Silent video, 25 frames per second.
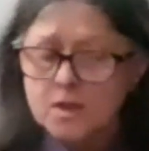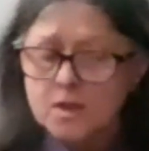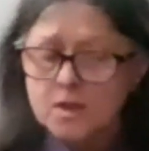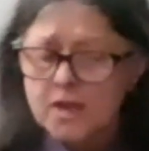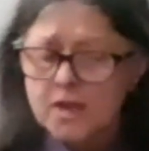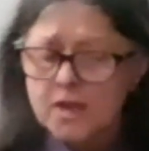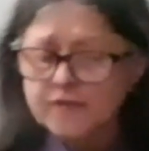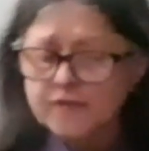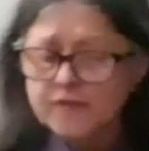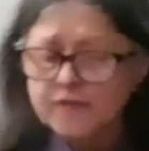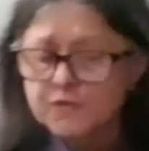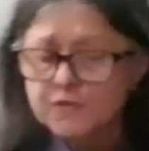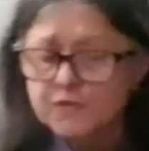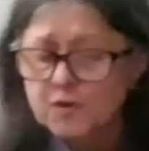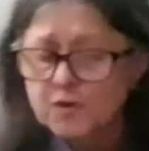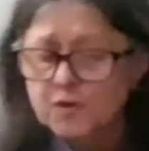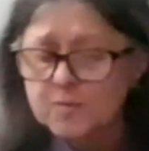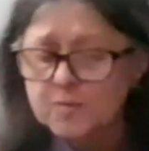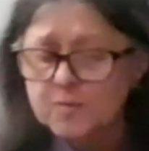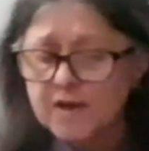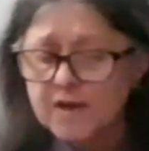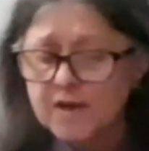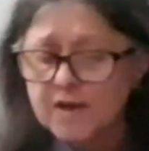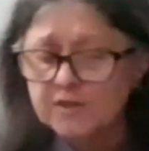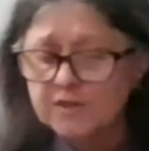After
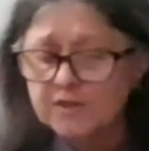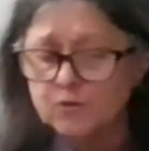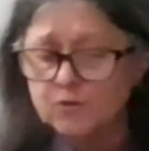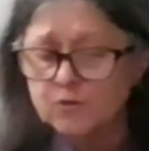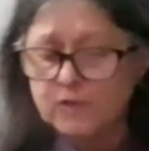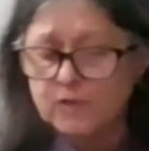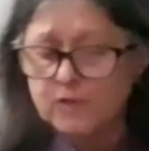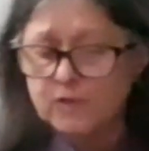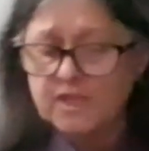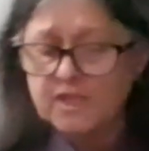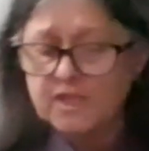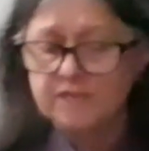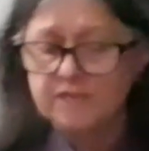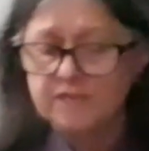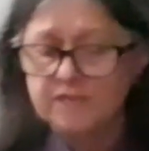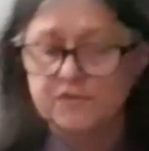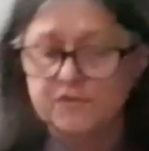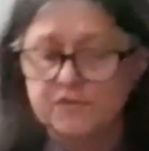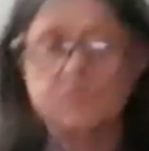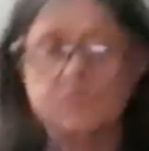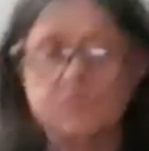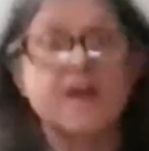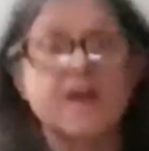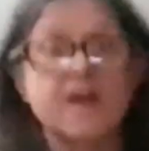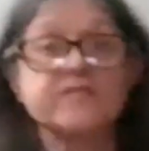about a week of
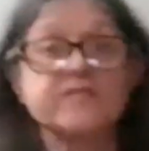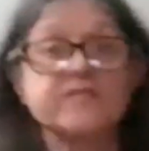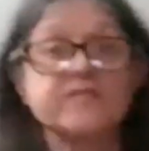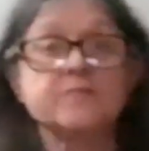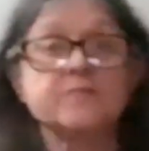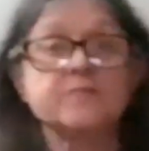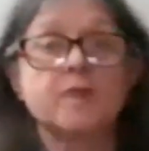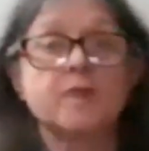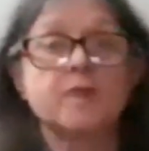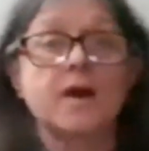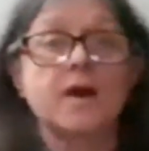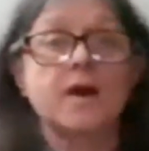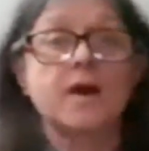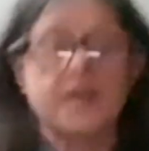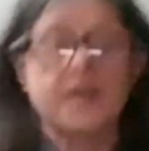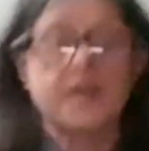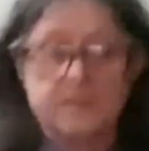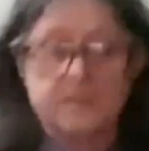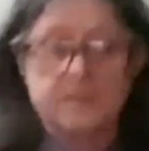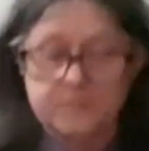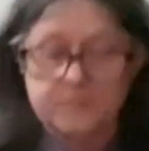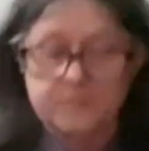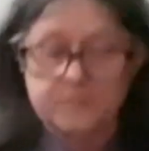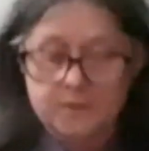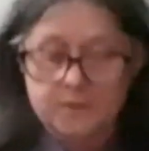driving by
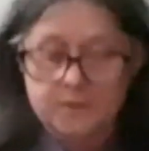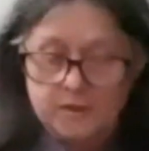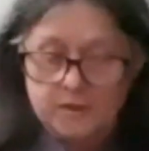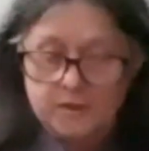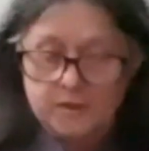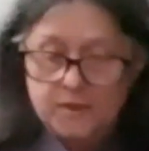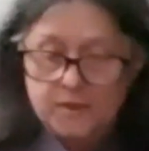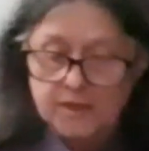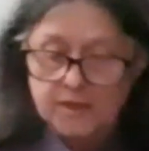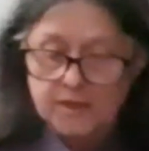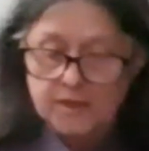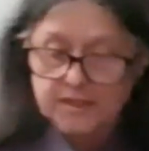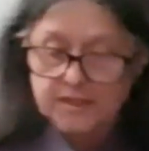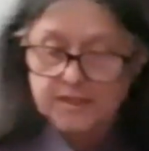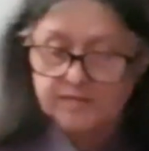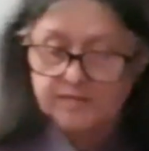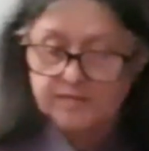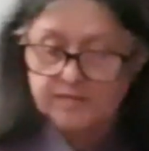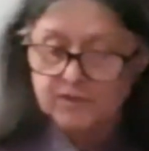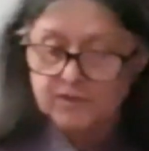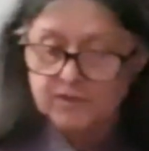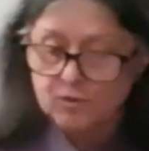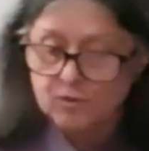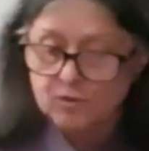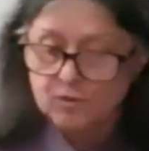and
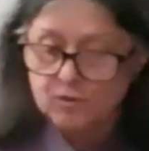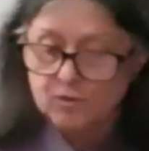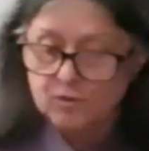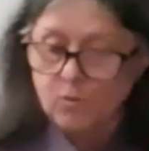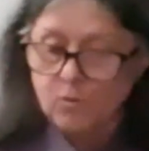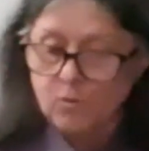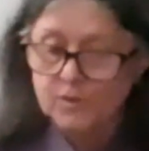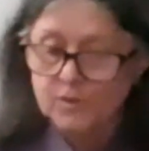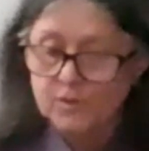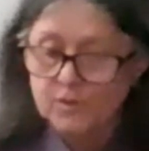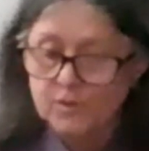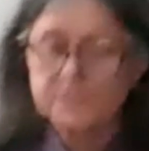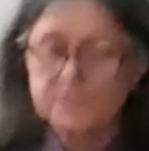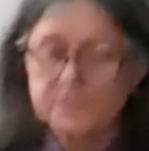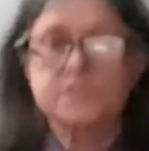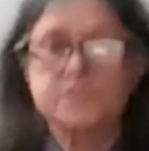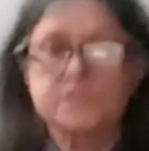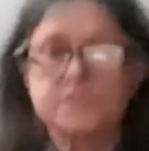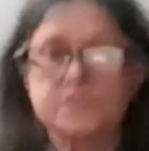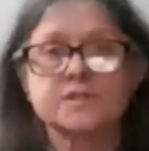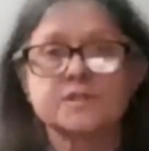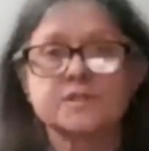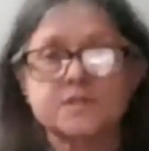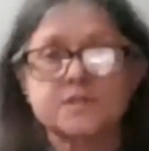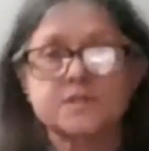giving her
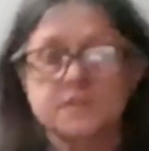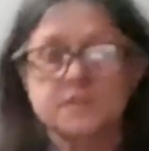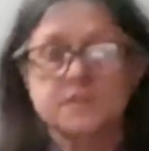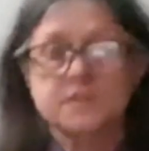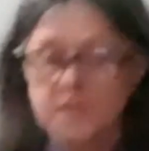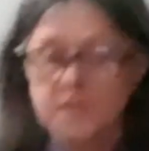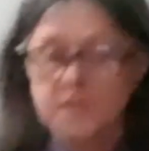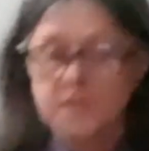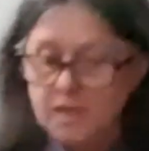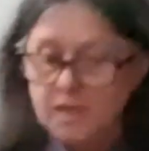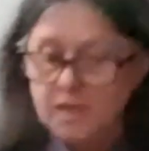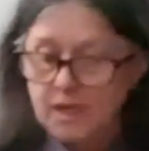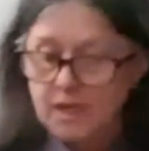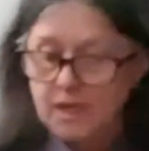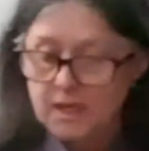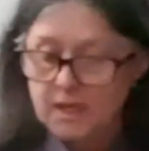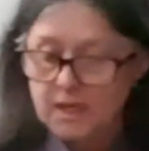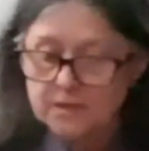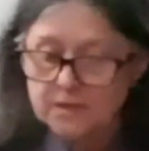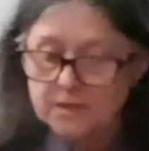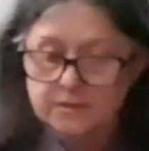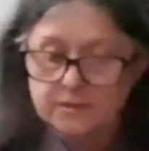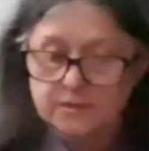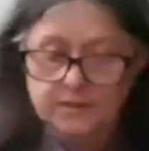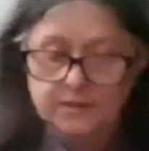oranges and
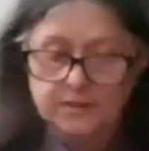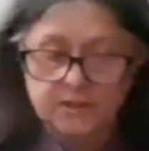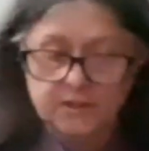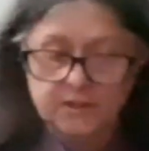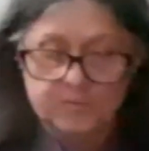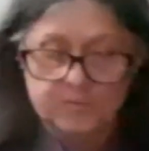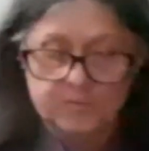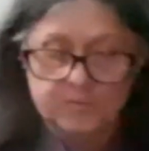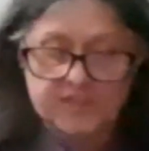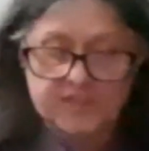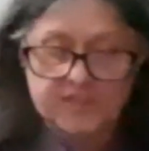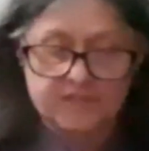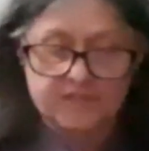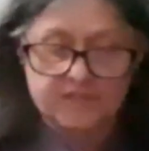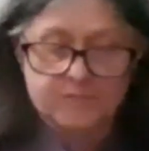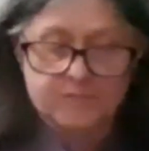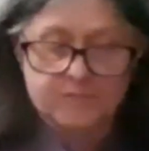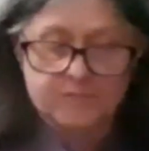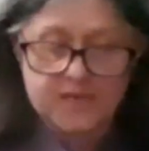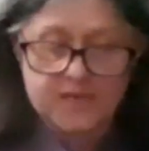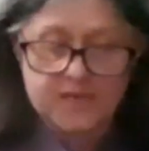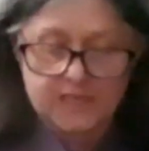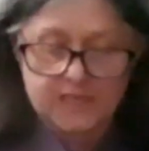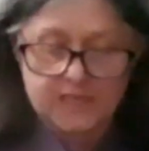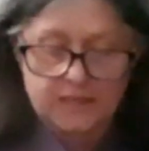a little bit of
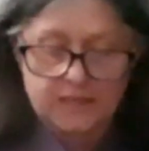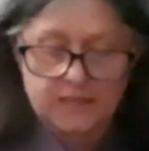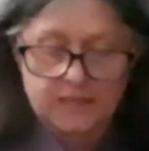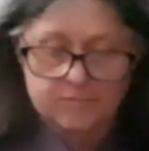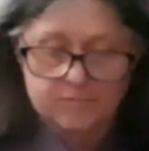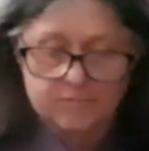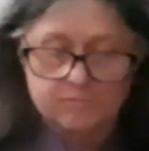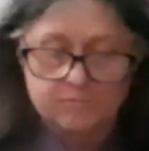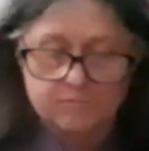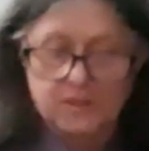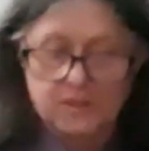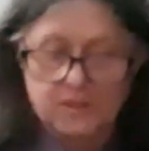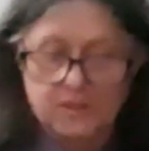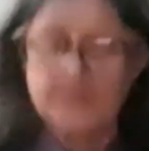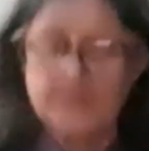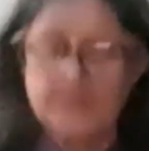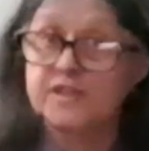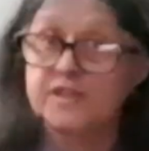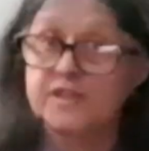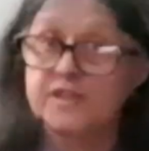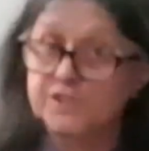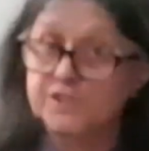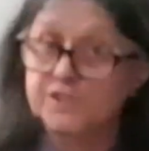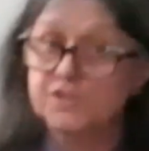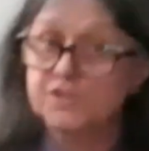money, I had
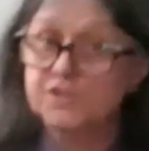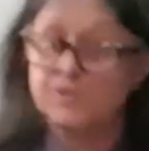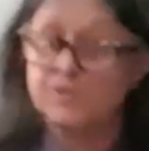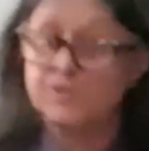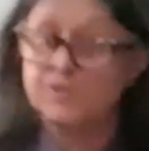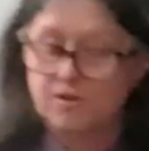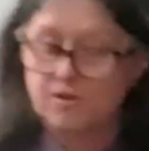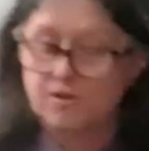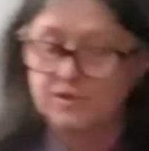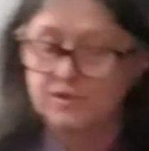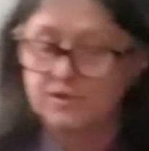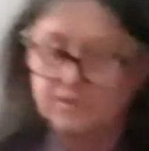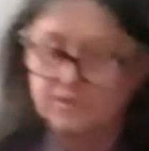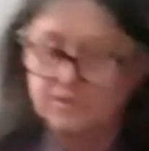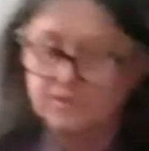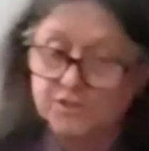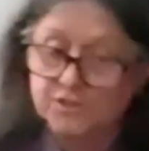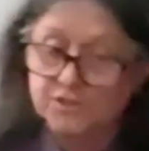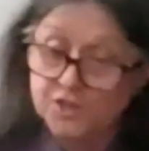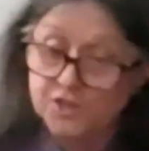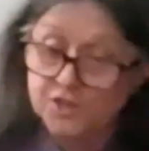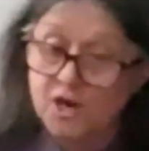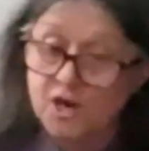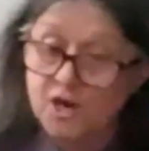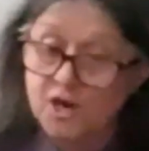just started the
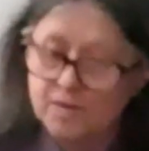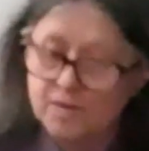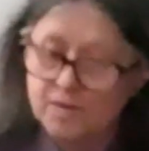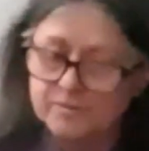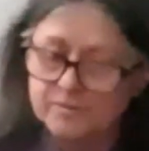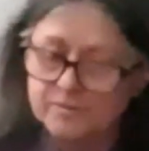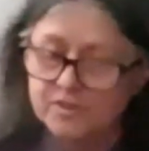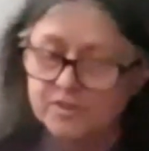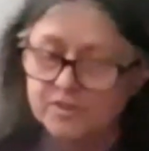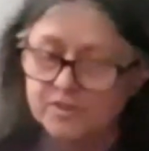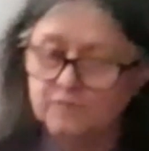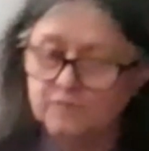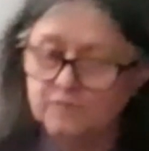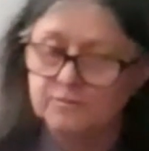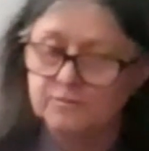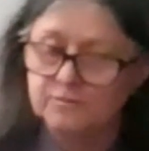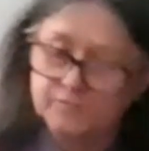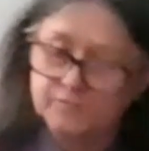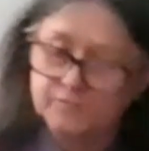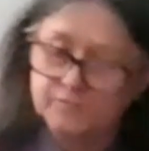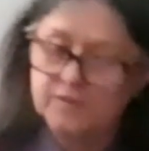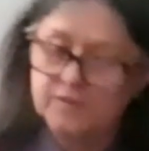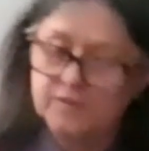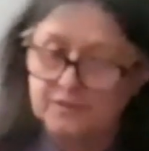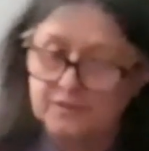job, so
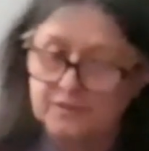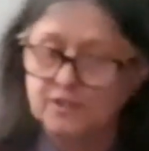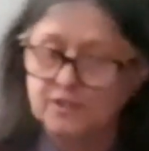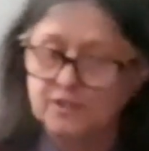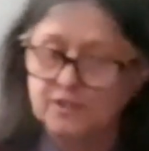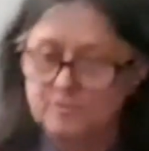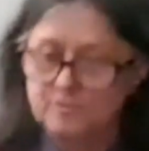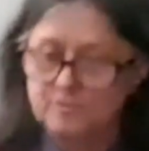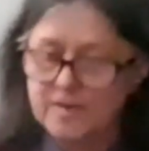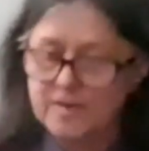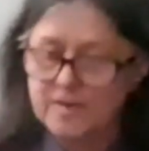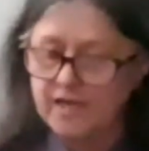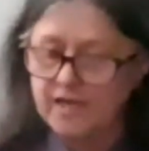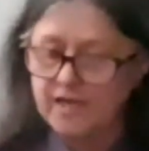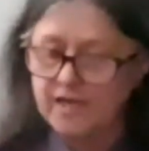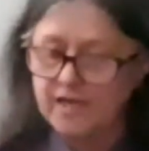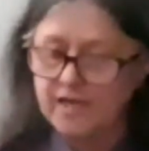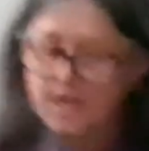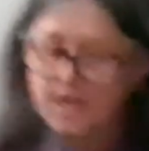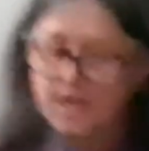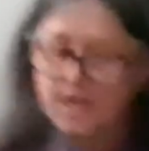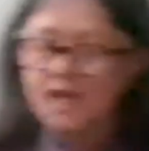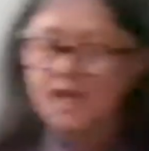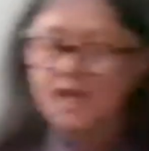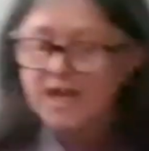little money,
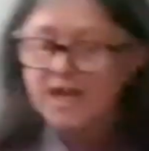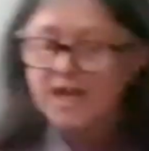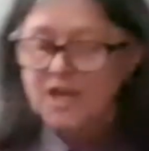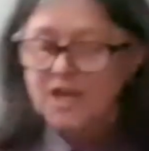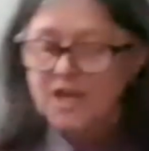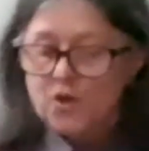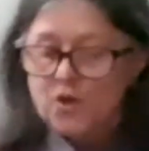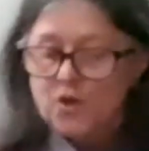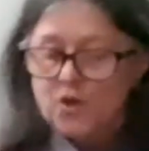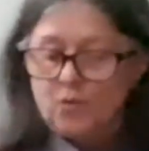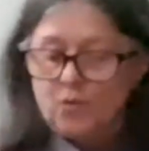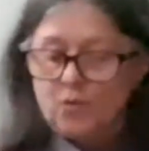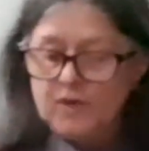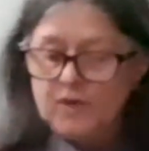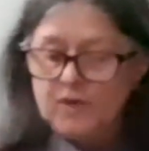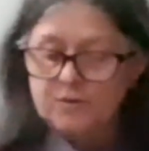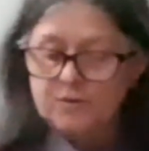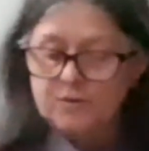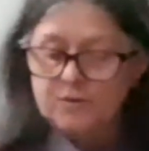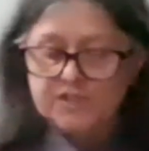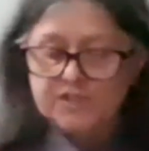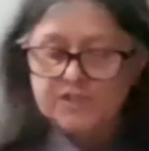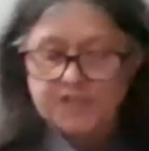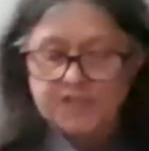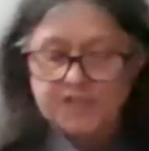we
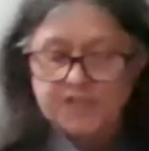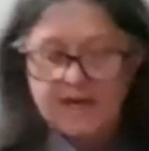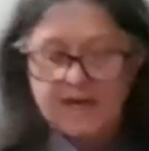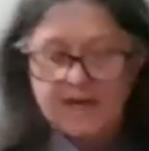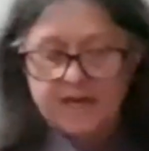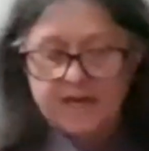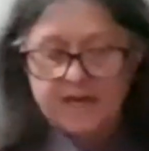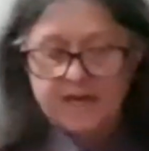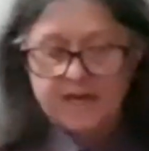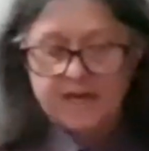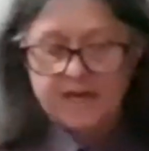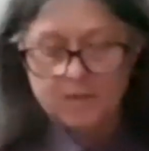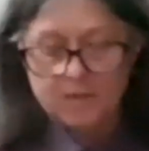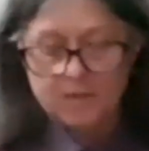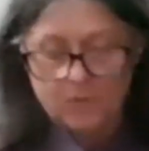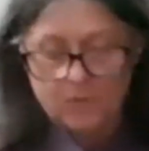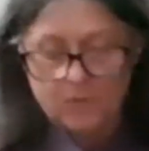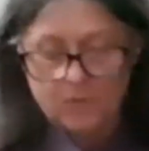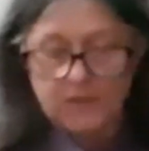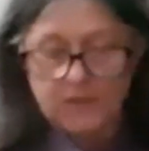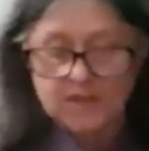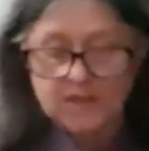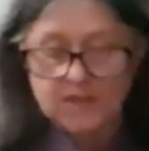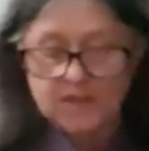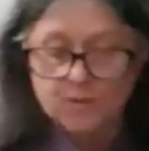would chat, and
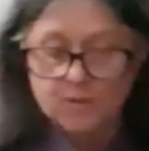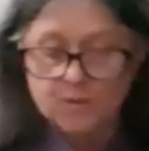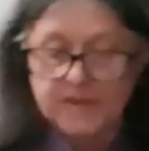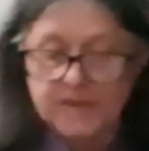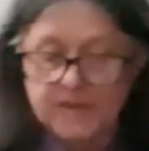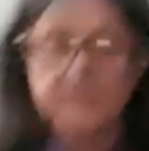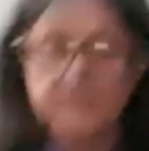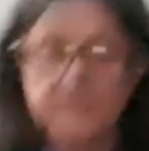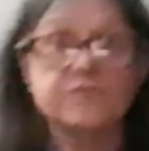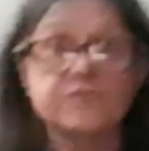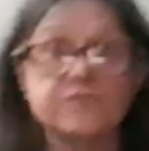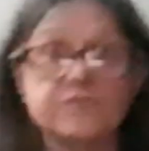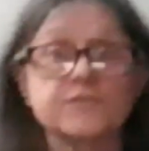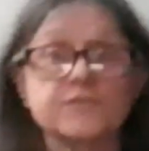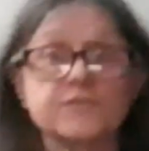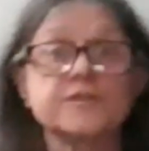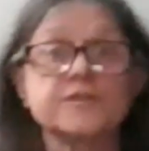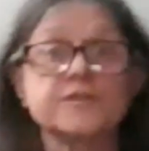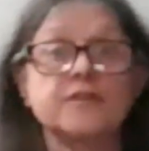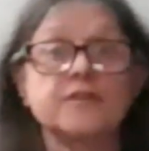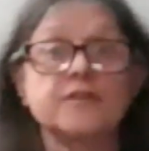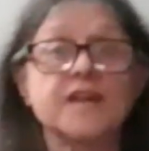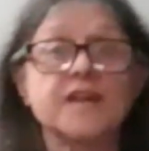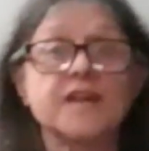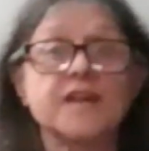while I waited for the
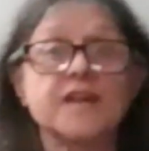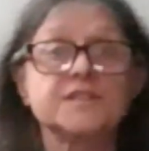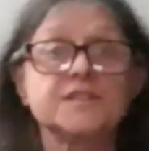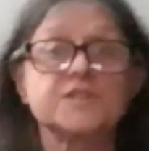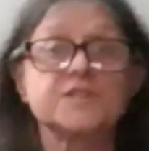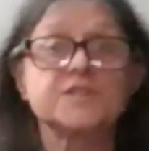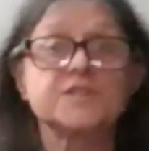light to